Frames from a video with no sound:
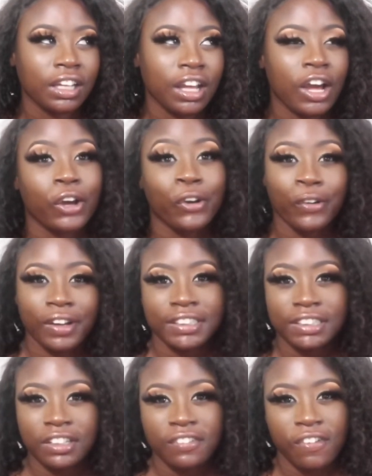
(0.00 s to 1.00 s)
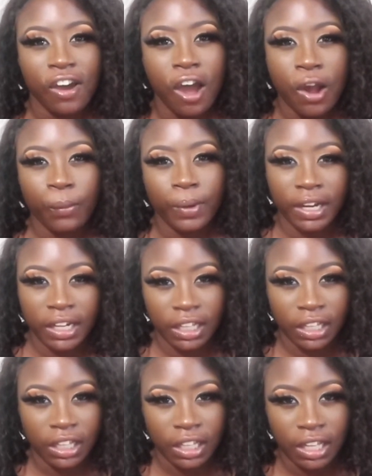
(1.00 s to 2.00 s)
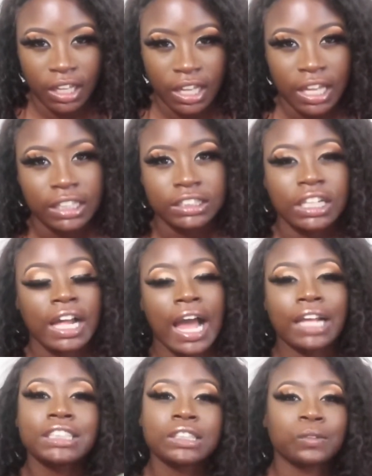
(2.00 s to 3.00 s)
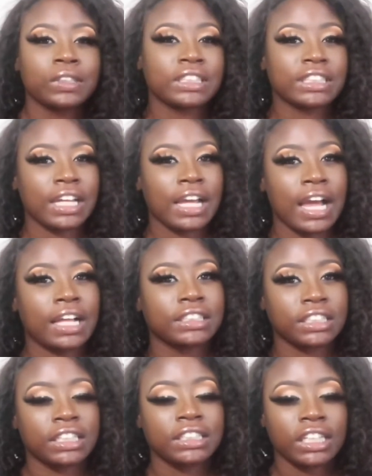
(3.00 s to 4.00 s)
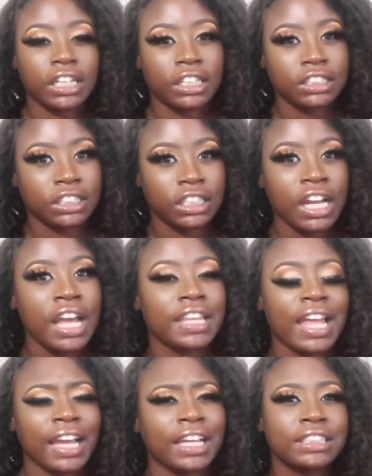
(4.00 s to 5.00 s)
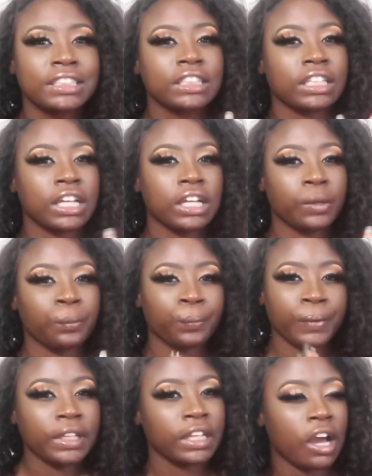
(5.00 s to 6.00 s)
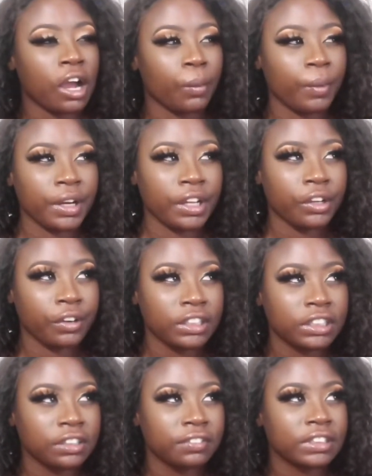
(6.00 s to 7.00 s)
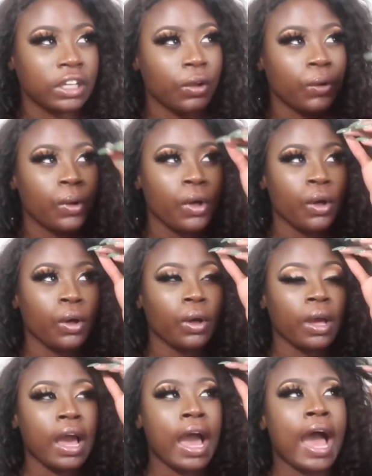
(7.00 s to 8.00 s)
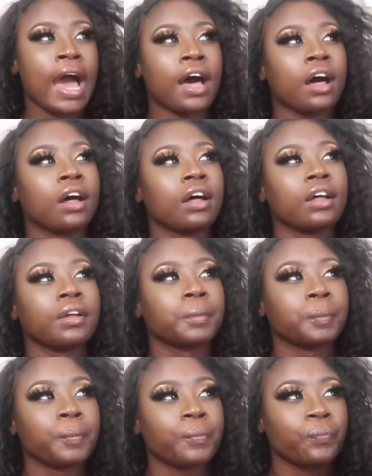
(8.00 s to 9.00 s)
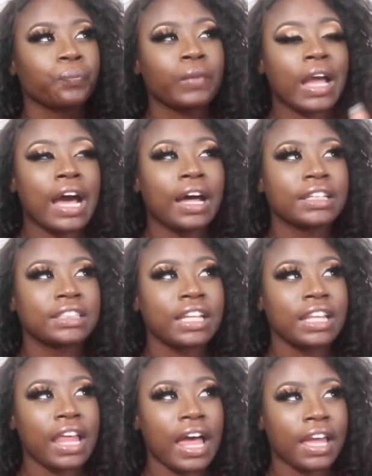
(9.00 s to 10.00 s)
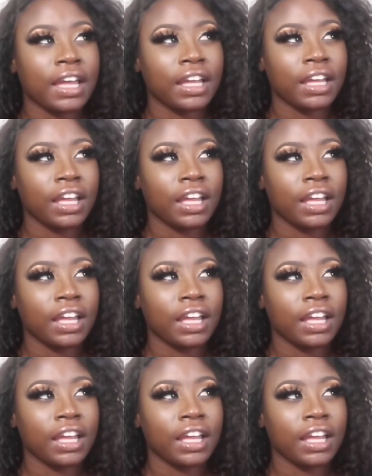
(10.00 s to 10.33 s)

aggressive already. So like I just want to tell y'all Jake's character. Like he's really already aggressive. So I'll say like